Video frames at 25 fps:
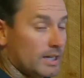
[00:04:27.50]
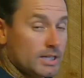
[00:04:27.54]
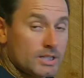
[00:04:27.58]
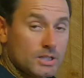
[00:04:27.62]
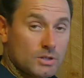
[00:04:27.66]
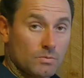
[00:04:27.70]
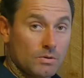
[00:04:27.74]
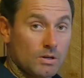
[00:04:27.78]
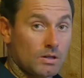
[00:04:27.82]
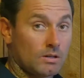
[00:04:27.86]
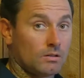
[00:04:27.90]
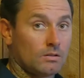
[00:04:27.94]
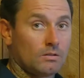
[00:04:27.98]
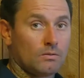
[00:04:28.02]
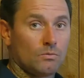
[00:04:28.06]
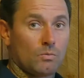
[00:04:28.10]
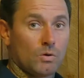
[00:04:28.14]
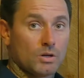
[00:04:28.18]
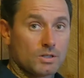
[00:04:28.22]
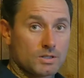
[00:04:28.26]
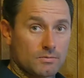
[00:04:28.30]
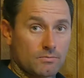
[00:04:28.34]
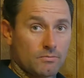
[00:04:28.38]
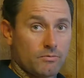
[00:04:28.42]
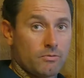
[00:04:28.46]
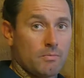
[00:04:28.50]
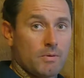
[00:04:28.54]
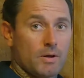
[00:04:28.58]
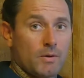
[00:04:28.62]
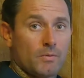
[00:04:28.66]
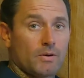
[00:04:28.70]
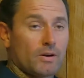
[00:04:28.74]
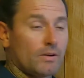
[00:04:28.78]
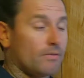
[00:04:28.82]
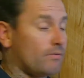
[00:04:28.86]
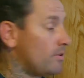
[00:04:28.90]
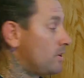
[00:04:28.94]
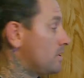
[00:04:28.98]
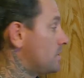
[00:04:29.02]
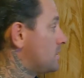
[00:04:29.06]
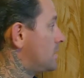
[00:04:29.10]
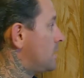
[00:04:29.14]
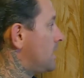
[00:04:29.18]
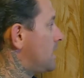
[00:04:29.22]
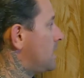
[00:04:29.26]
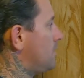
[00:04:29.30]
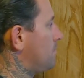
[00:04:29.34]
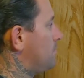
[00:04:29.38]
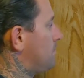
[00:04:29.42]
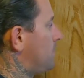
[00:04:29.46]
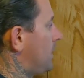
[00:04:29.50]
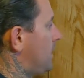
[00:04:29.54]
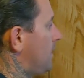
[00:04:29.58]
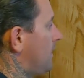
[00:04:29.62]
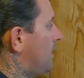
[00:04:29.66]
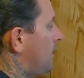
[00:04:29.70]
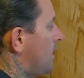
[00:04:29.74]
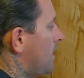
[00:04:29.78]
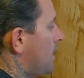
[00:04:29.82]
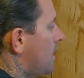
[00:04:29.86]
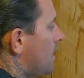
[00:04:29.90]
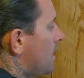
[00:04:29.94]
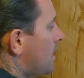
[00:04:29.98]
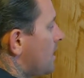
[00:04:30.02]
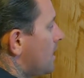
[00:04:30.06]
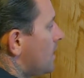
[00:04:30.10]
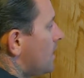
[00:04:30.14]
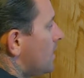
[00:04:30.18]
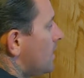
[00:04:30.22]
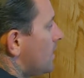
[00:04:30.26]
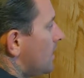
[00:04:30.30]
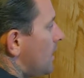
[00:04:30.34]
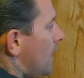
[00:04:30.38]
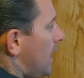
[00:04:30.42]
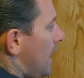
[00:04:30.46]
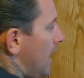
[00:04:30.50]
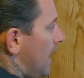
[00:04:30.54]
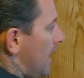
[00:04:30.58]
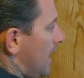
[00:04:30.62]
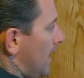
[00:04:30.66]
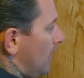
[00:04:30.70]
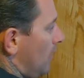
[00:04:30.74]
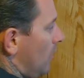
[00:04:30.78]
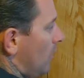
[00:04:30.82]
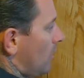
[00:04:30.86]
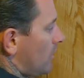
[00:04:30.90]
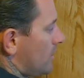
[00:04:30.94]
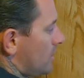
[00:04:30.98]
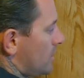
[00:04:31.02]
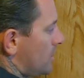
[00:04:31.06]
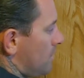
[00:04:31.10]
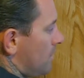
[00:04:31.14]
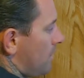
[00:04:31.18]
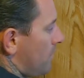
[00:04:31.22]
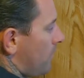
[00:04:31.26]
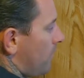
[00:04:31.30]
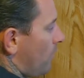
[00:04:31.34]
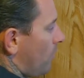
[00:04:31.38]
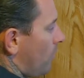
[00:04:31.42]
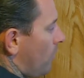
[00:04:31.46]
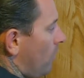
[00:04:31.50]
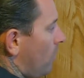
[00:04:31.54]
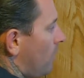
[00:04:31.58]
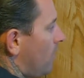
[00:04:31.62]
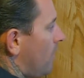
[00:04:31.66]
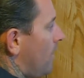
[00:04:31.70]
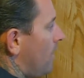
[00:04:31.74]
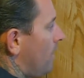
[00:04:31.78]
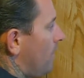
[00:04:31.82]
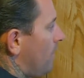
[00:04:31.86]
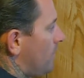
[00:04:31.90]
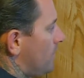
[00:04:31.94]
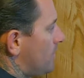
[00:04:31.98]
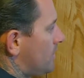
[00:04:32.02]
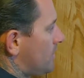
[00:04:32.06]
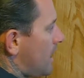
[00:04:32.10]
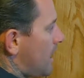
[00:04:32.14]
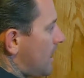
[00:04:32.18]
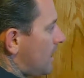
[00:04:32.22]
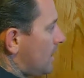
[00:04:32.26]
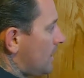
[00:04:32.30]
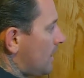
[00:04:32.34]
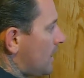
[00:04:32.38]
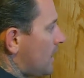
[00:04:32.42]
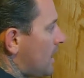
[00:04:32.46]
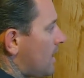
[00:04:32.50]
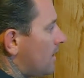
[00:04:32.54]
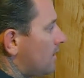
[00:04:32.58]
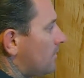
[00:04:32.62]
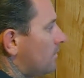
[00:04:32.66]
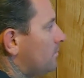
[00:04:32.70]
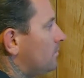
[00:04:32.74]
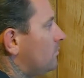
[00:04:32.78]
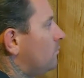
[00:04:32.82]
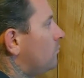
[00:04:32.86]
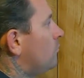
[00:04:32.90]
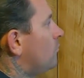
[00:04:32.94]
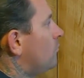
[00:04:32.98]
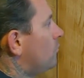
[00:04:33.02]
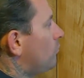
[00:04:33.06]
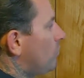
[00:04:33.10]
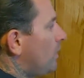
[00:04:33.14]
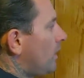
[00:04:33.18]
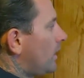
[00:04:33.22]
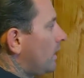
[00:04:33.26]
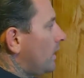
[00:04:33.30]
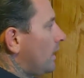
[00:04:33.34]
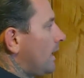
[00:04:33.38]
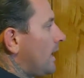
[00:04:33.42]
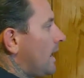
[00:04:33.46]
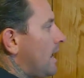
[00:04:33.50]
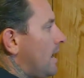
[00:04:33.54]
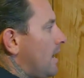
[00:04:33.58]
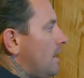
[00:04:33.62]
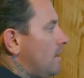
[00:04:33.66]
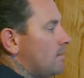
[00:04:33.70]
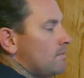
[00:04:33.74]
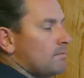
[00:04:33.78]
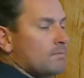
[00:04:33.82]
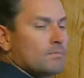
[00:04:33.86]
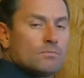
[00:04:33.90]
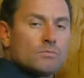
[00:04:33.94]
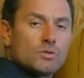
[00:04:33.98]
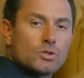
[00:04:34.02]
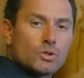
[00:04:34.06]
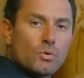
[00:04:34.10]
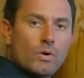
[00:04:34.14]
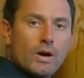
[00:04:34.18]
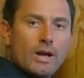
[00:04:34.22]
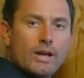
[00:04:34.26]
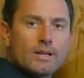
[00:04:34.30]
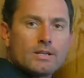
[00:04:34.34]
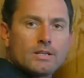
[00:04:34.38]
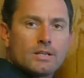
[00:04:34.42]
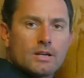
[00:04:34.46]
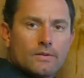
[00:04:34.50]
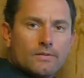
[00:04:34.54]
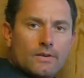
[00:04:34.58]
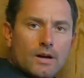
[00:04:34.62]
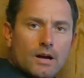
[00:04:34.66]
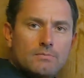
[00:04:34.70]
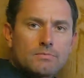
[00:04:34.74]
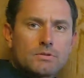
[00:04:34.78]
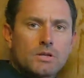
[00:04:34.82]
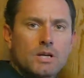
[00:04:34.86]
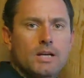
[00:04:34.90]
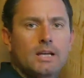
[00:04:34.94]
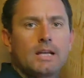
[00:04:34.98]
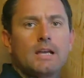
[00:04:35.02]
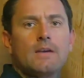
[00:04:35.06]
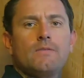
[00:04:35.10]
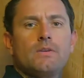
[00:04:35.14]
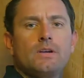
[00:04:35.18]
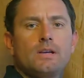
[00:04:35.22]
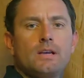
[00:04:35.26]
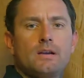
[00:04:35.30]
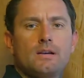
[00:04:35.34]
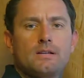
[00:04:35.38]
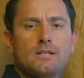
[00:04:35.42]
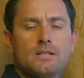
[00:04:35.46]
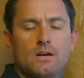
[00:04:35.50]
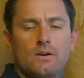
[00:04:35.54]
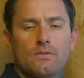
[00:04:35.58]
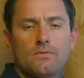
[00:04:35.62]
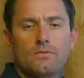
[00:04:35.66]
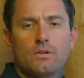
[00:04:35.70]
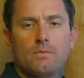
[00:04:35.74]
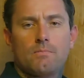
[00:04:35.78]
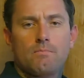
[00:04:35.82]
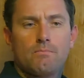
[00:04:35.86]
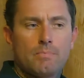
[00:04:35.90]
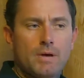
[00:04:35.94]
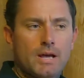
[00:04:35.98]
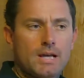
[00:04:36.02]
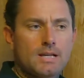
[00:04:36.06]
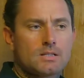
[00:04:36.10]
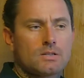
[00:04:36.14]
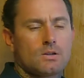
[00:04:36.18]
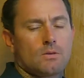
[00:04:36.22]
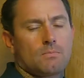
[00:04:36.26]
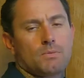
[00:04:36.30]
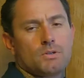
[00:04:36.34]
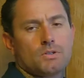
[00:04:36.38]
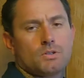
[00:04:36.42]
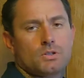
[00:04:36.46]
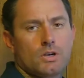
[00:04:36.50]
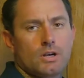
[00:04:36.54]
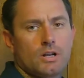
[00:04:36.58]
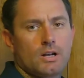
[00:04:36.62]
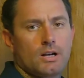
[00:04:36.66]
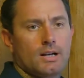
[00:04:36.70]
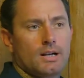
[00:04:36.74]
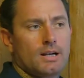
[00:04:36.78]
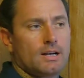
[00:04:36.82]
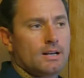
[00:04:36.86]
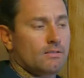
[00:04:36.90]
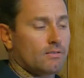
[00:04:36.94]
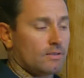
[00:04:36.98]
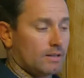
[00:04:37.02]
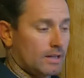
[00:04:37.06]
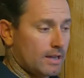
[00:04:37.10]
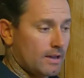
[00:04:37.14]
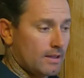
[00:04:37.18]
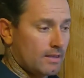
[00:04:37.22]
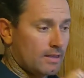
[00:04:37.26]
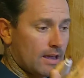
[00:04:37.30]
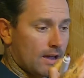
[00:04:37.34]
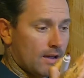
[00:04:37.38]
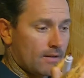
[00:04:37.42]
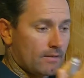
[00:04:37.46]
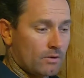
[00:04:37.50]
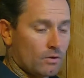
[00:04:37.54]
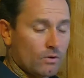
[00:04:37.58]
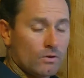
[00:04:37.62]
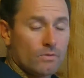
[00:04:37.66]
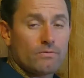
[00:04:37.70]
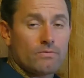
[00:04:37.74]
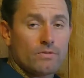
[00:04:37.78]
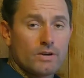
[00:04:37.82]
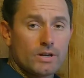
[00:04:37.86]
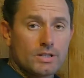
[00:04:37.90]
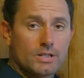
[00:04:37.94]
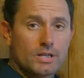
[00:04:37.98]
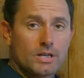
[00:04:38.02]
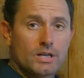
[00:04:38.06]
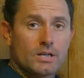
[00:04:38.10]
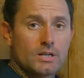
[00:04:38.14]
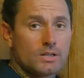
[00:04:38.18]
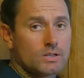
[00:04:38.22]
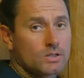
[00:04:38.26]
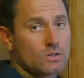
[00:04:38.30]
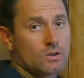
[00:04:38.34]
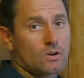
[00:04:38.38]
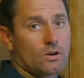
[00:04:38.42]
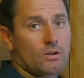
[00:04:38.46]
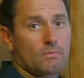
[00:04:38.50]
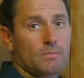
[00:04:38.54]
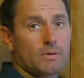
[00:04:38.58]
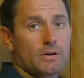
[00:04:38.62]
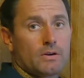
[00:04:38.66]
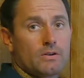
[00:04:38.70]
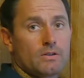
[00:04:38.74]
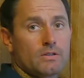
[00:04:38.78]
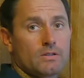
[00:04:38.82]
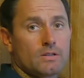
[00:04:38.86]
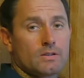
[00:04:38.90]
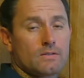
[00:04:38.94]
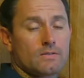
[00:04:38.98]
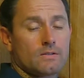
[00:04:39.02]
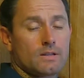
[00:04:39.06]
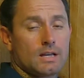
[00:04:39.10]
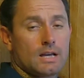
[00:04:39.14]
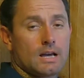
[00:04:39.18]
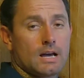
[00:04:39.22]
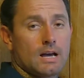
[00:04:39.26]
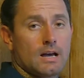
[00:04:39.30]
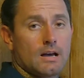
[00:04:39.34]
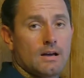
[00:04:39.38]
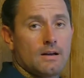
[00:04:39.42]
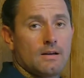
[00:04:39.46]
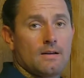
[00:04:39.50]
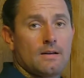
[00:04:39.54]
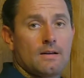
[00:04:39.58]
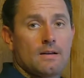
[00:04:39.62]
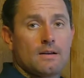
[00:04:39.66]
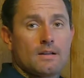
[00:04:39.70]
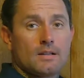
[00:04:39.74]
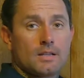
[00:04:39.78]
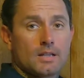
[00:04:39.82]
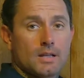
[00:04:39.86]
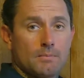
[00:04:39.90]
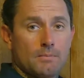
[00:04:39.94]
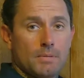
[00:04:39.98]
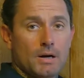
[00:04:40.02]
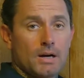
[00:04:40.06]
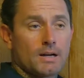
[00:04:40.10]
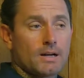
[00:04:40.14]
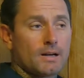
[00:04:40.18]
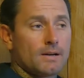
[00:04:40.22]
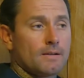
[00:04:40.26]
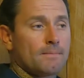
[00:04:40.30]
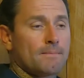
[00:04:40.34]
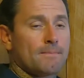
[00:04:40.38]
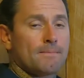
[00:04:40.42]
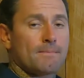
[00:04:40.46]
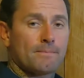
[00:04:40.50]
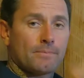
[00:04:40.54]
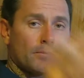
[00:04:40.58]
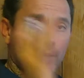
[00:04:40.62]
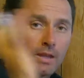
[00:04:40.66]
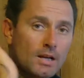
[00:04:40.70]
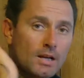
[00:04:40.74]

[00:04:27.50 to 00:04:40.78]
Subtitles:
easy one wasn't for me when I first started, but like I said before, if you're starting out, really square yourself up so you give yourself the best opportunity to get that good vision in your side mirrors of the bucket,